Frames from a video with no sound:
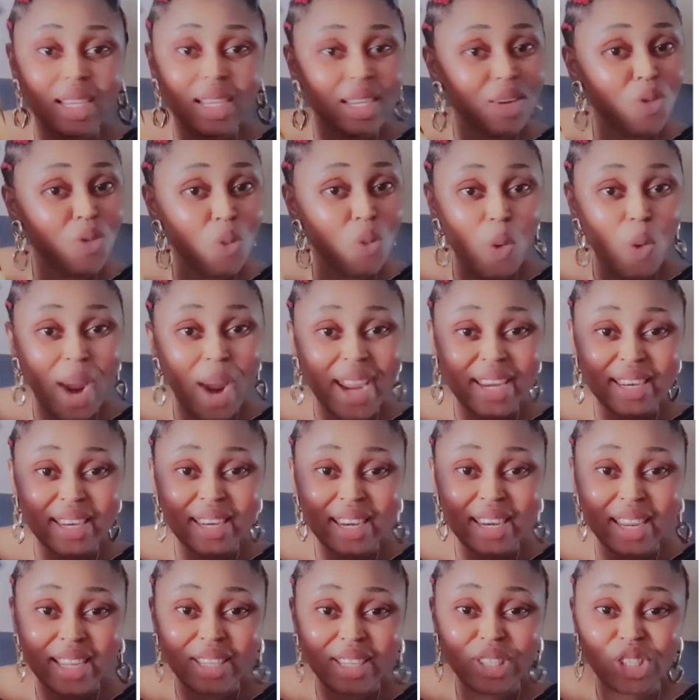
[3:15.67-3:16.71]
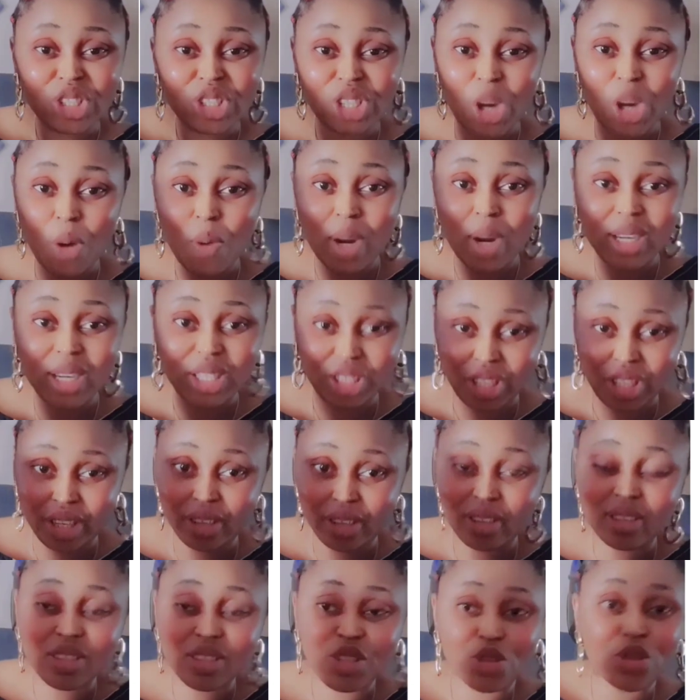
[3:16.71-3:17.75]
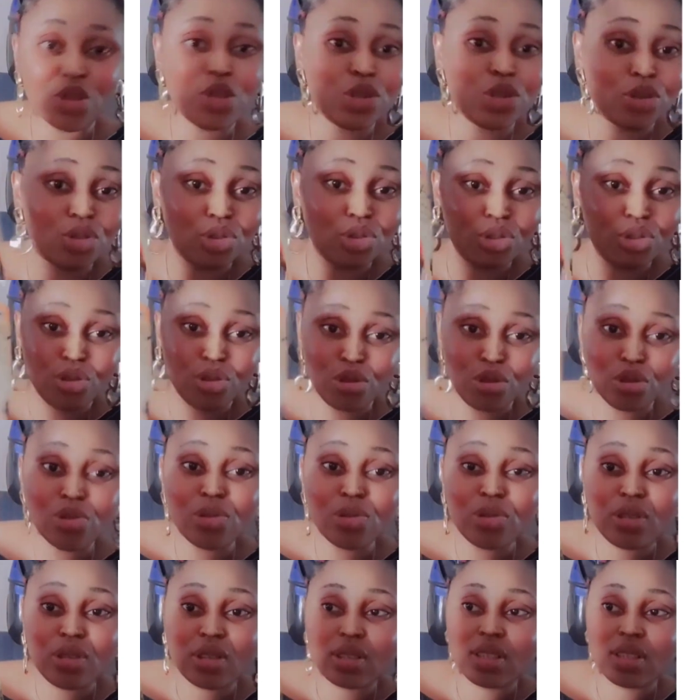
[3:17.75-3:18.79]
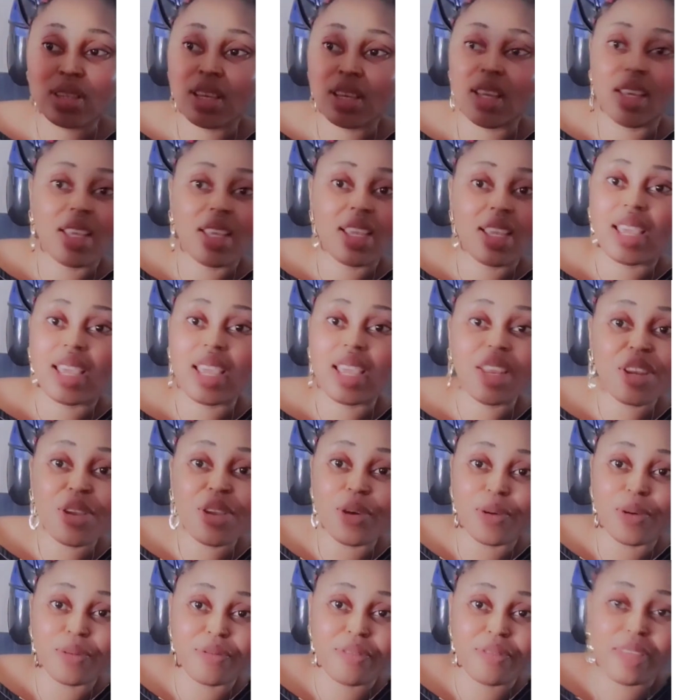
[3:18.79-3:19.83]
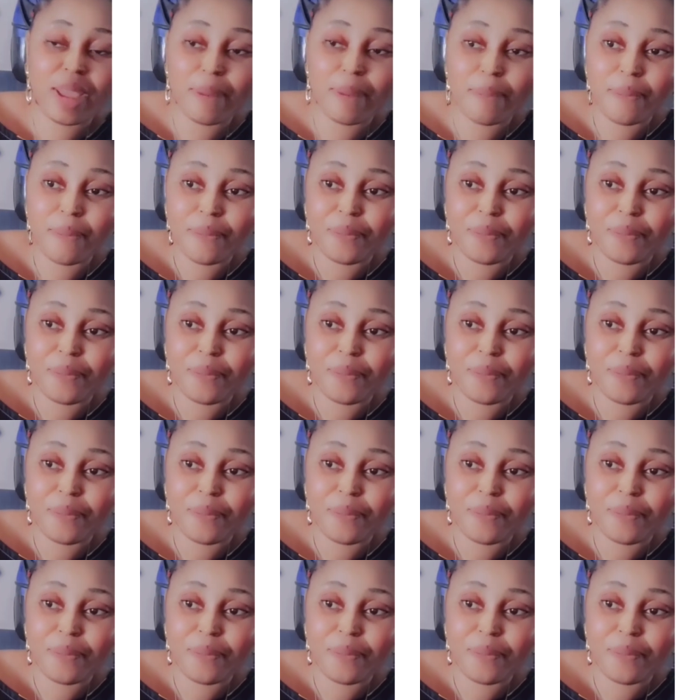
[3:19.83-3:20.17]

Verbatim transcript: whitening shower gel you could use any of them